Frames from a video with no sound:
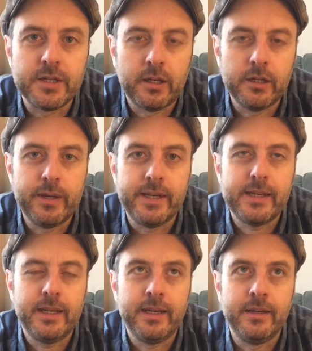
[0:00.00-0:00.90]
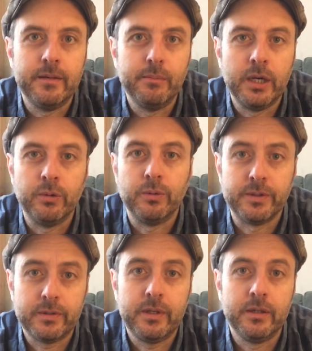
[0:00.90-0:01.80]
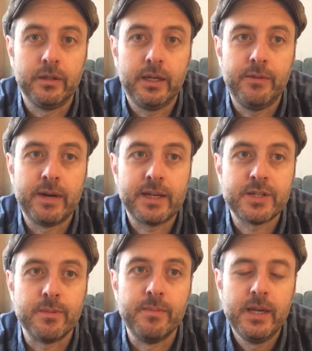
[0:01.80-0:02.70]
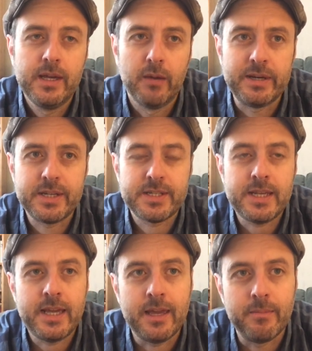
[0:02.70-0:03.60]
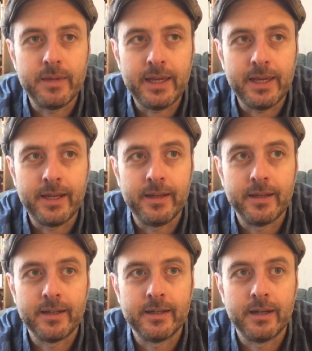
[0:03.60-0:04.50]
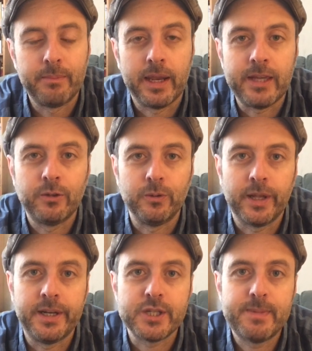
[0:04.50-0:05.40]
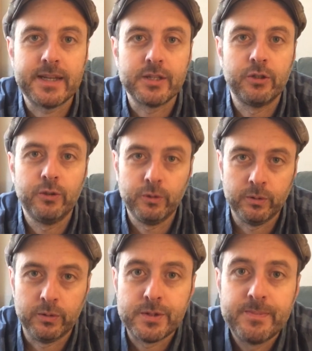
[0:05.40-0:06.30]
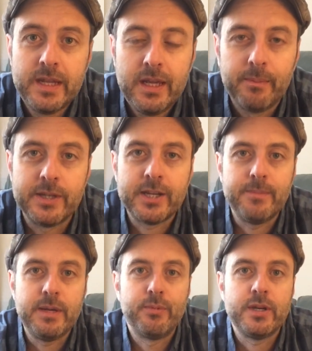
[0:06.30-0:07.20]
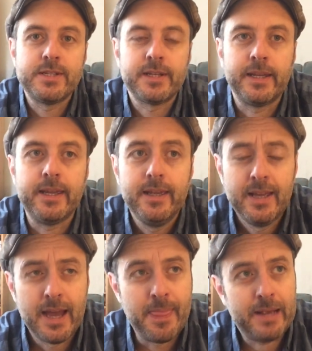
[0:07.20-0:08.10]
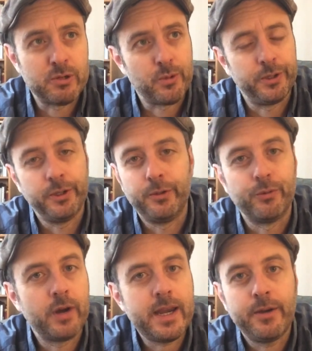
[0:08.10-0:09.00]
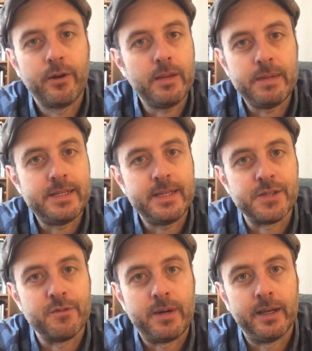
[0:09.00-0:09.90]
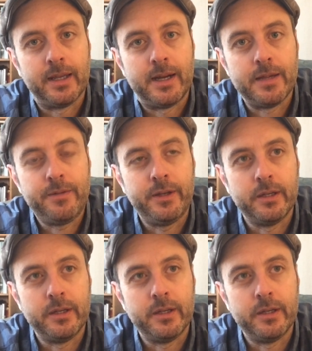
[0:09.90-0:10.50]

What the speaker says: Clwyd in Mould in Wrexham. I went to see him in a play called An Inspector Calls by J.B. Priestley, and that was one of the great meetings of my life.